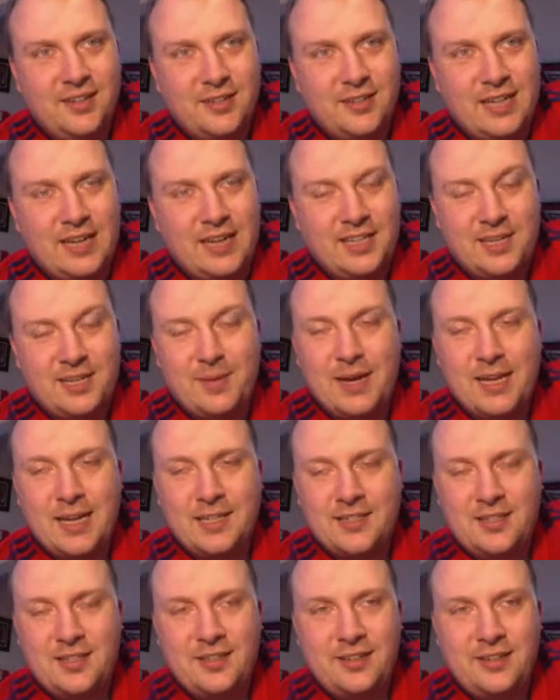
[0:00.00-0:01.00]
Same against
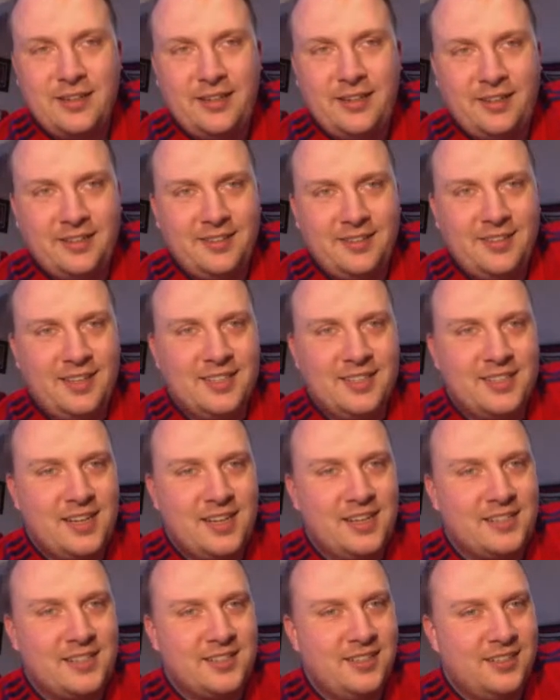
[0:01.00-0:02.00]
Sunday. Here's
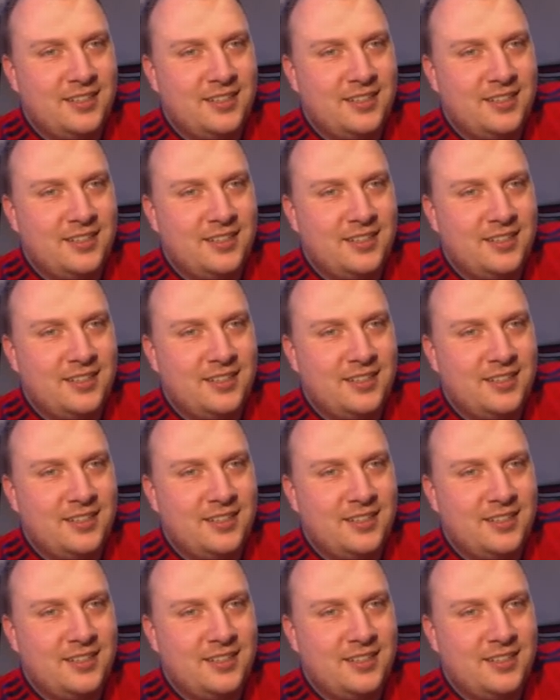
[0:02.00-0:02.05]
Leicester.